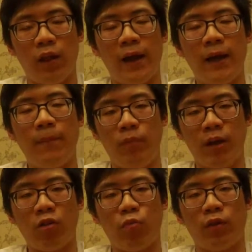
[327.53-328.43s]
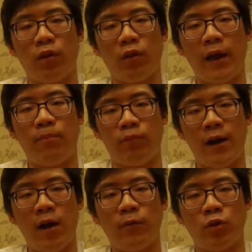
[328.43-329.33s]
light mixed with a light
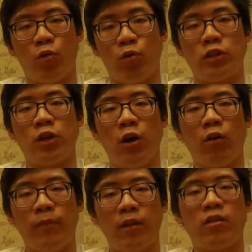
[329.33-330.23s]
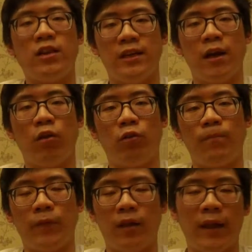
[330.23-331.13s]
brown to orange color mixed in
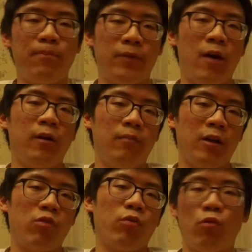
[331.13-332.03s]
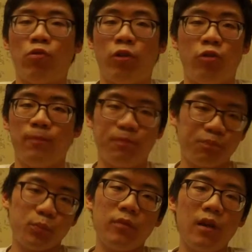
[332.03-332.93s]
together. A light brown and mixed with orange,
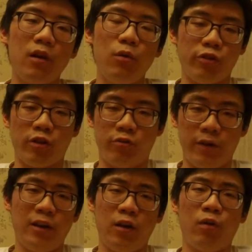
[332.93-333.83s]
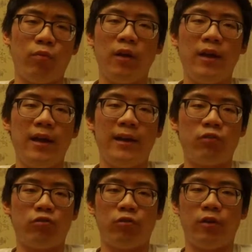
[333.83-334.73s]
which is a great,
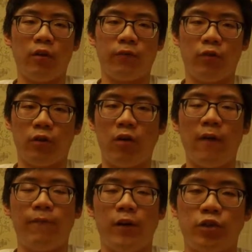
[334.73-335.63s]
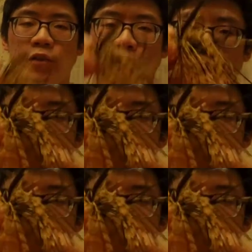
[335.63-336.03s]
natural color for a crawfish.